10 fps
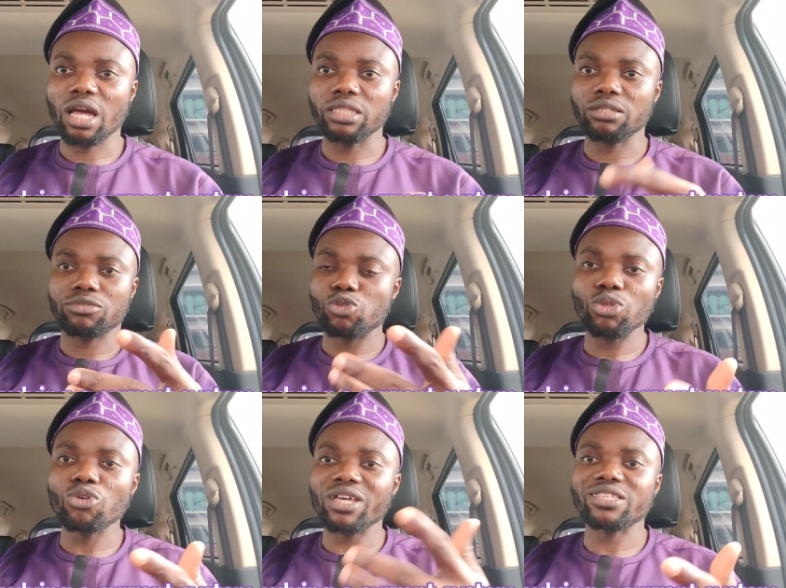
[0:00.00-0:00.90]
and
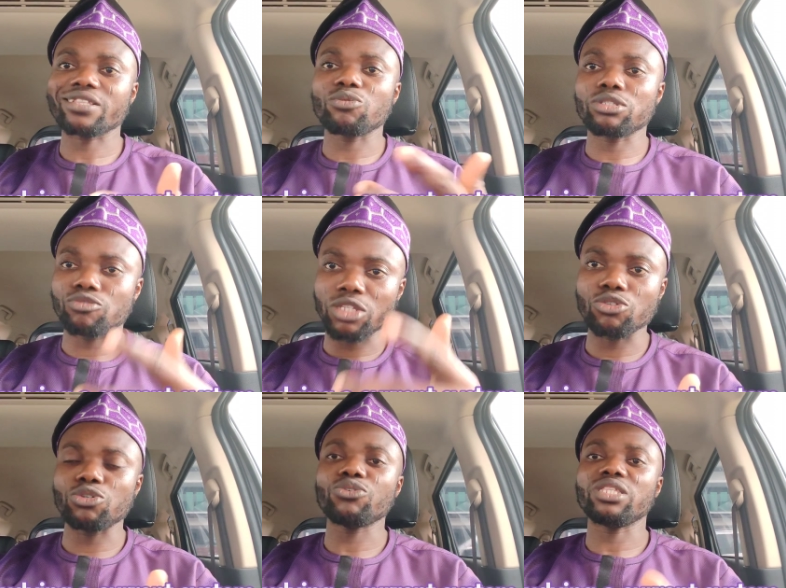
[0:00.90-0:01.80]
to know exactly what we
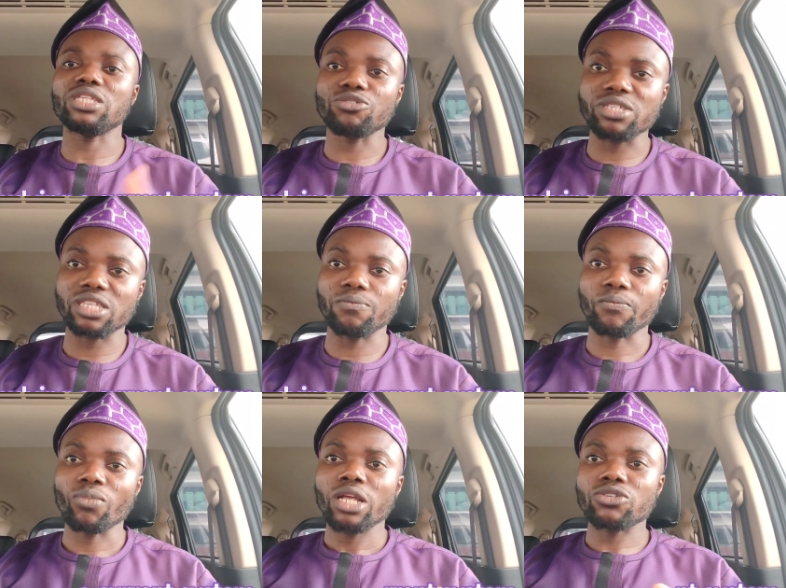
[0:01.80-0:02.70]
need to do in the new system.
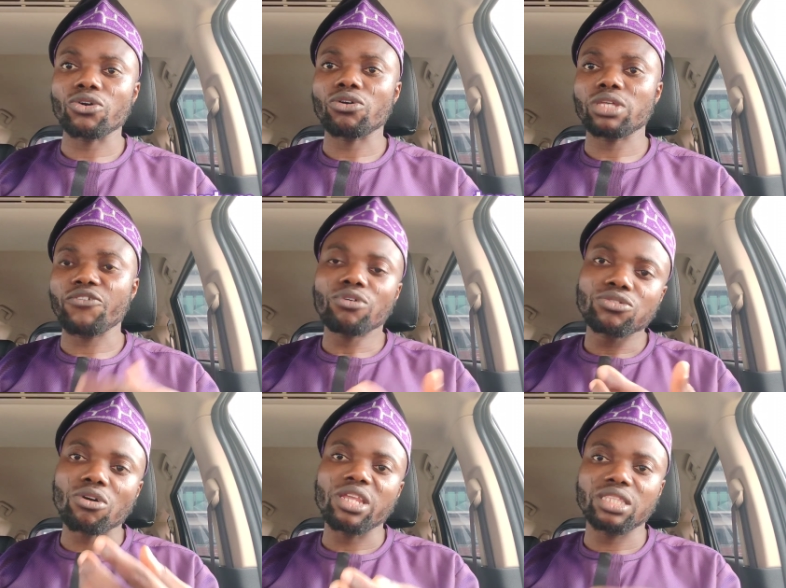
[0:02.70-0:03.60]
So if you
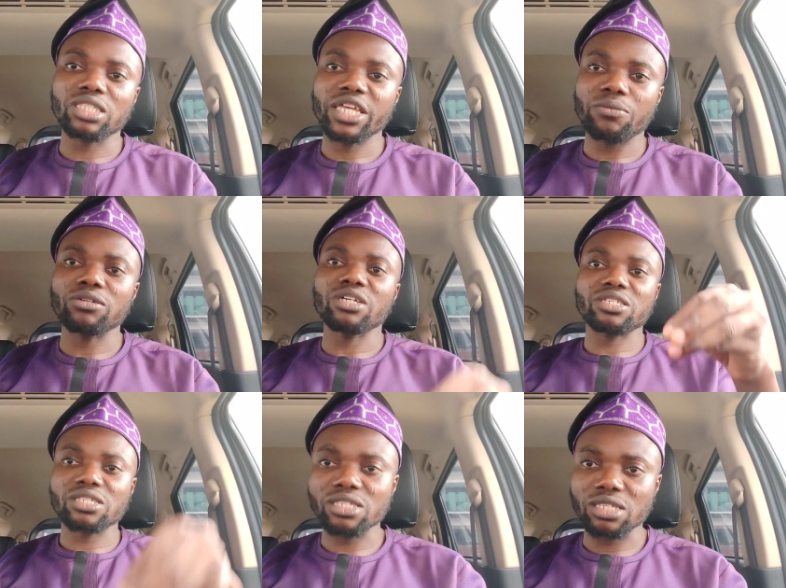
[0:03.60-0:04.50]
want to collect data about the
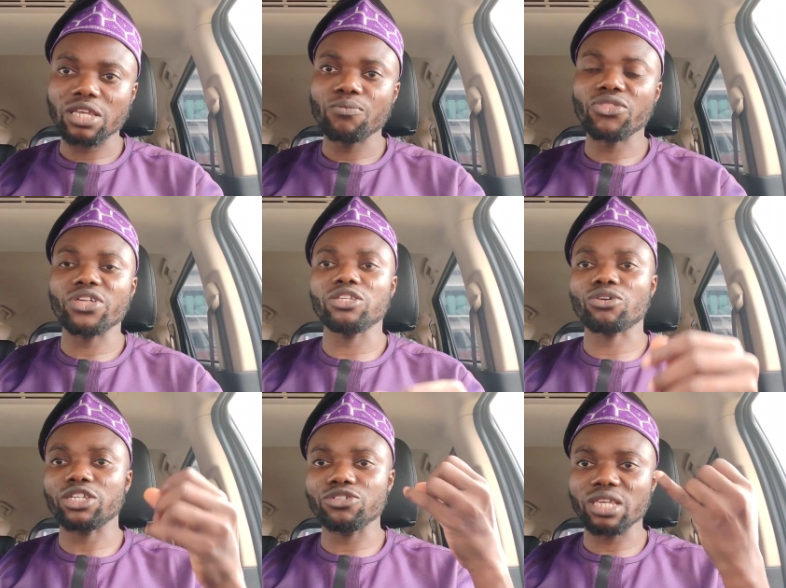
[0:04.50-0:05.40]
existing system, then
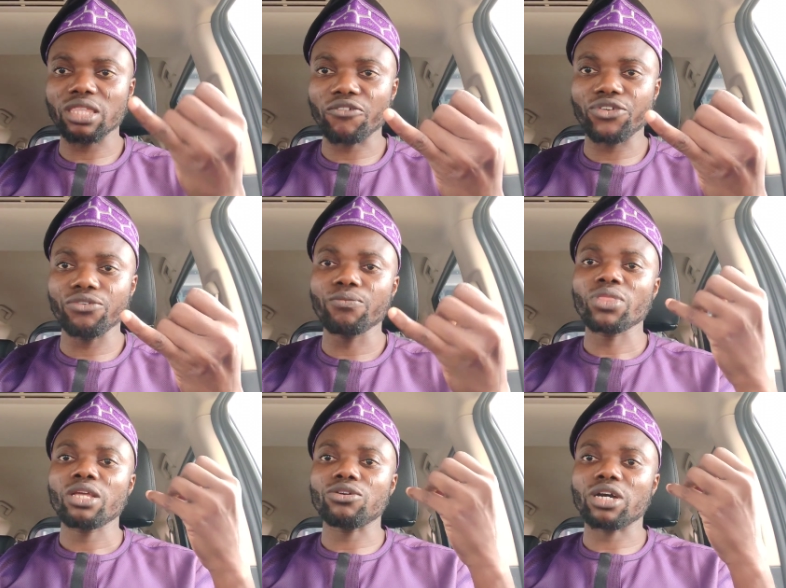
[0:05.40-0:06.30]
you can use interview,
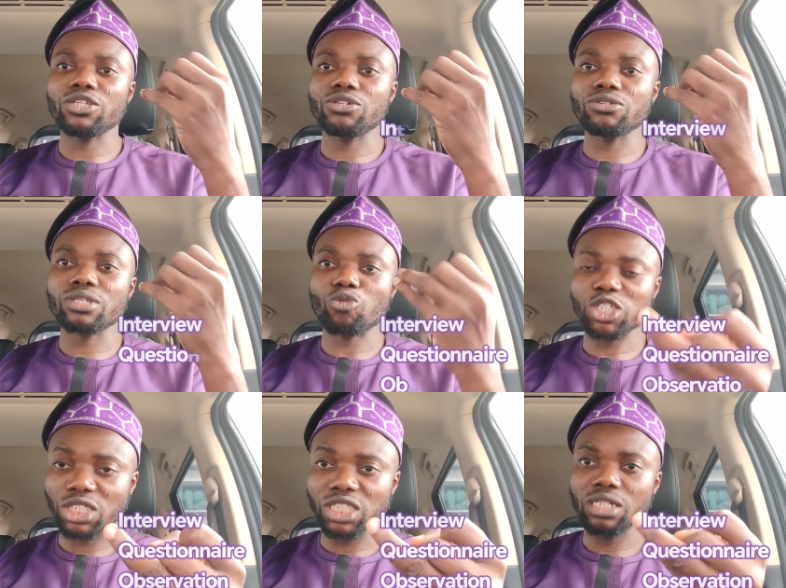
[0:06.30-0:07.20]
you can use
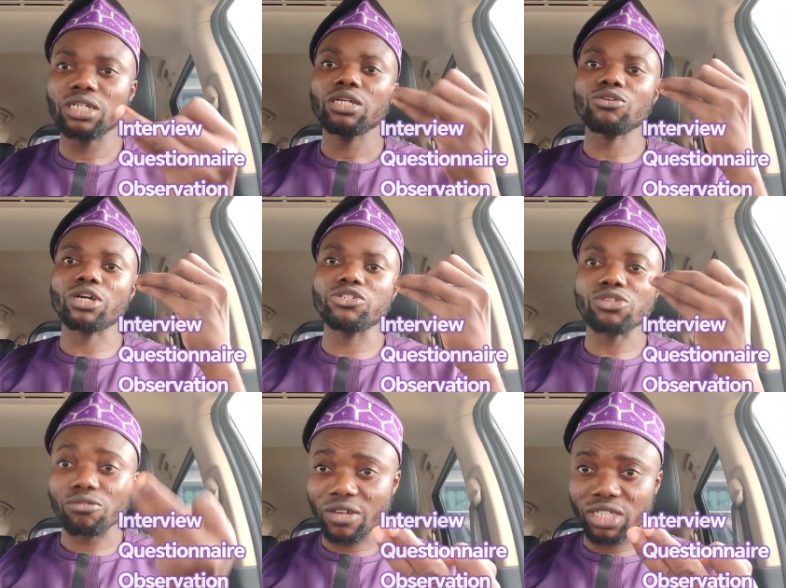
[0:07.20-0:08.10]
questionnaire, you can
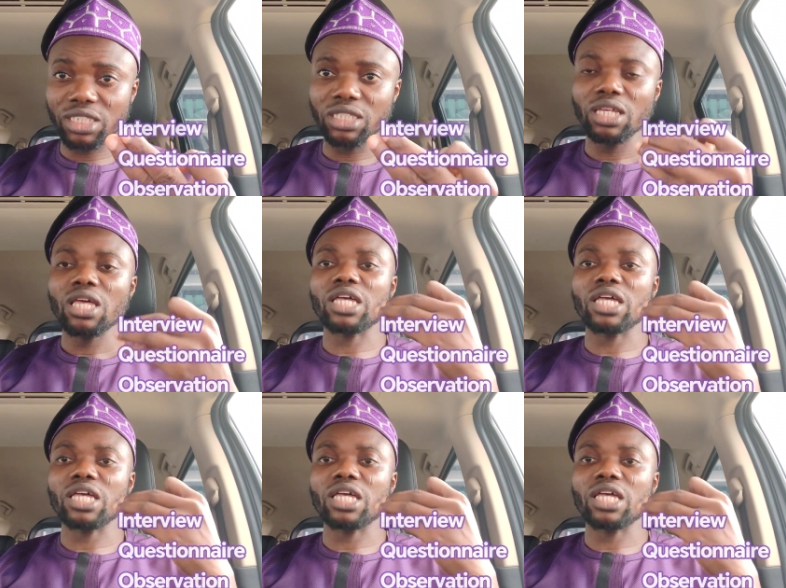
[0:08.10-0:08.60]
use observation,